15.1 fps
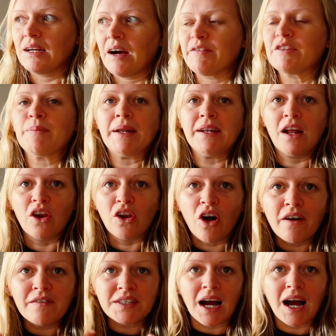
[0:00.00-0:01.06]
have spent a
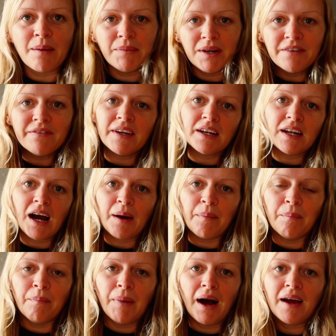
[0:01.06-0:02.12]
lot of time living
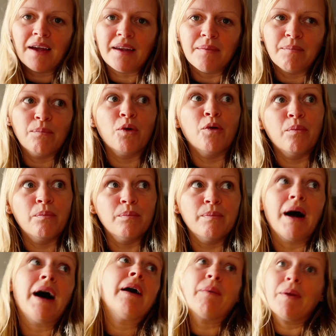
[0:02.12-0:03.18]
at my
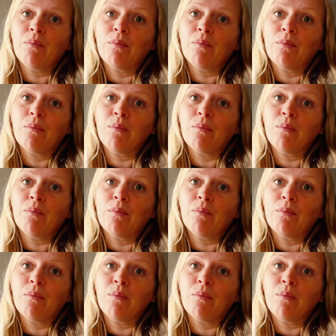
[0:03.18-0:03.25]
mum uh,